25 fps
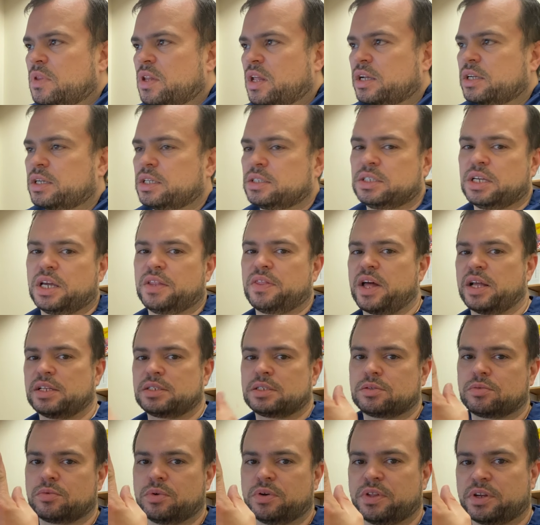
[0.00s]
Like I said, that's
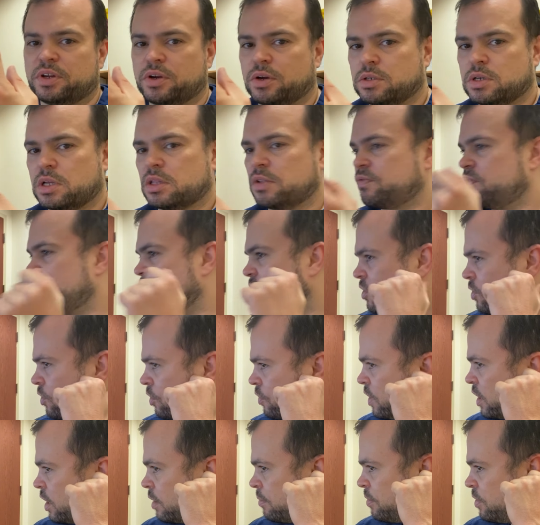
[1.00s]
the one that goes on the finger,
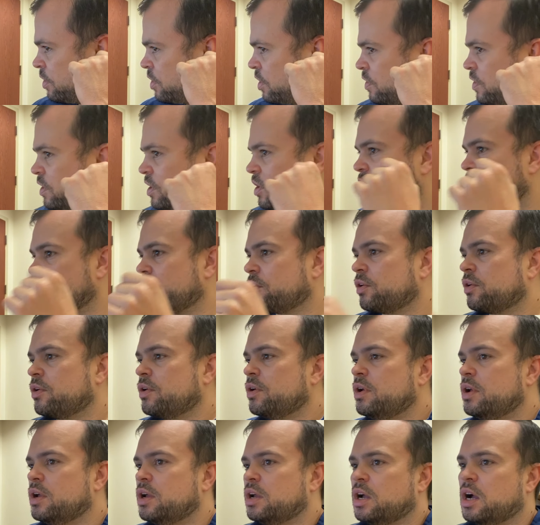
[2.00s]
or they can put it on the ear.
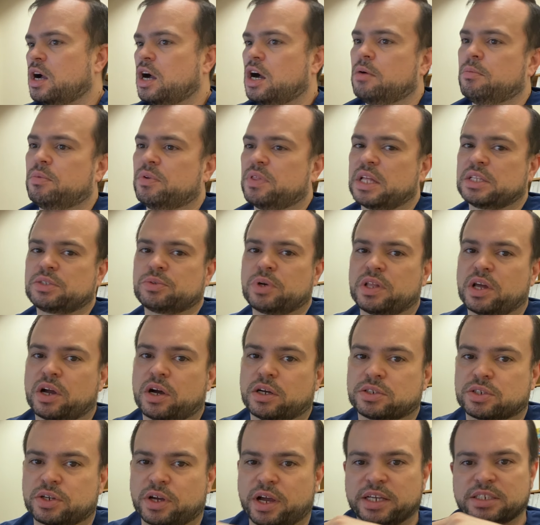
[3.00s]
But that's why they
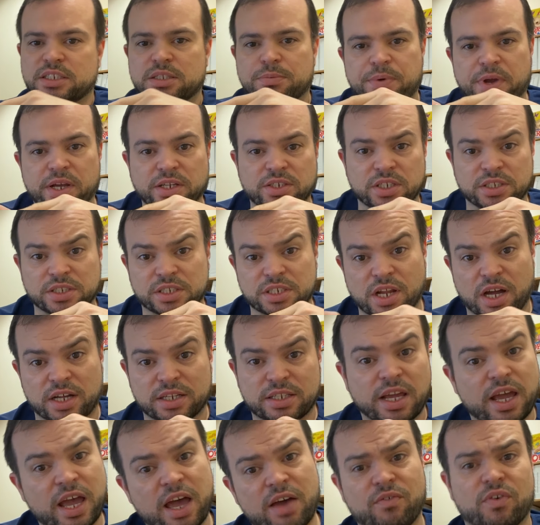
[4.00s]
also ask the patients not
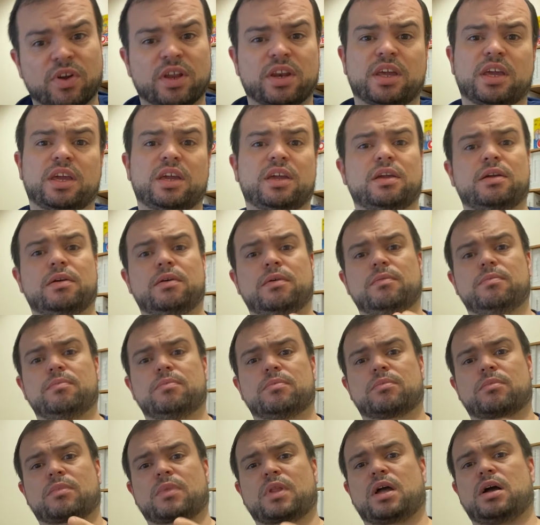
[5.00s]
to have any
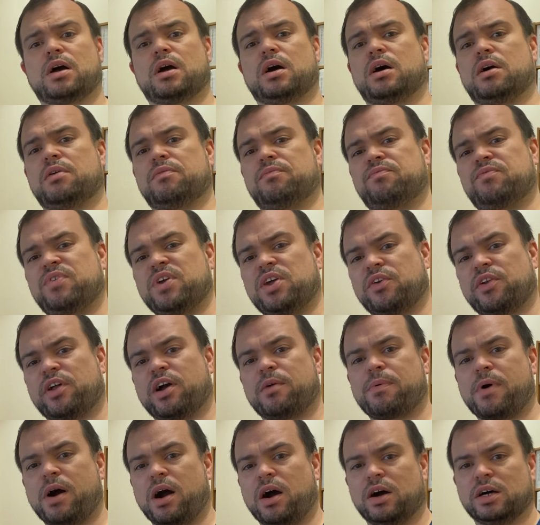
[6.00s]

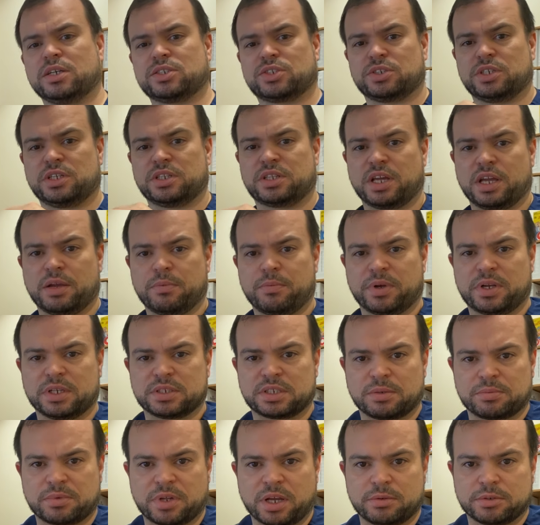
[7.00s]
fingernail polish or anything, because
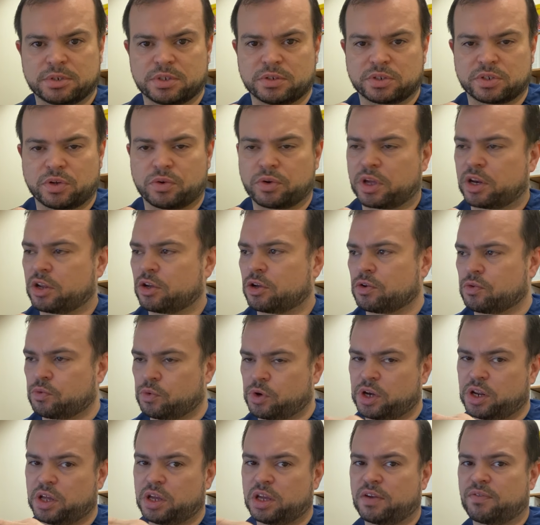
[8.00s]
sometimes those don't get a good
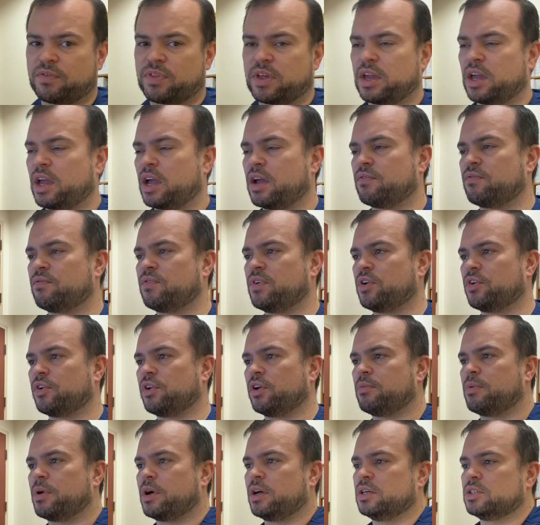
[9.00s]
reading if they have
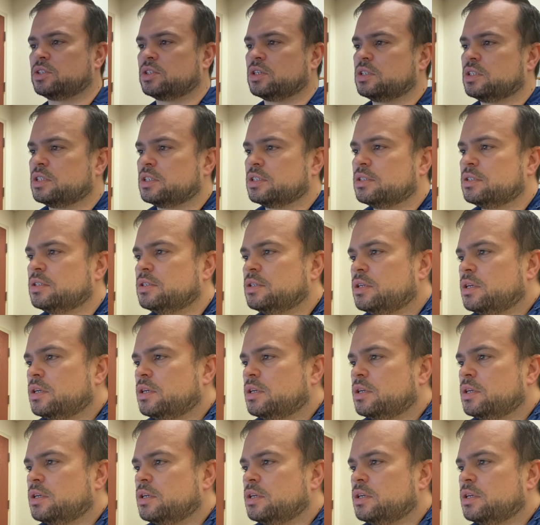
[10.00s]
fingernail polish on there.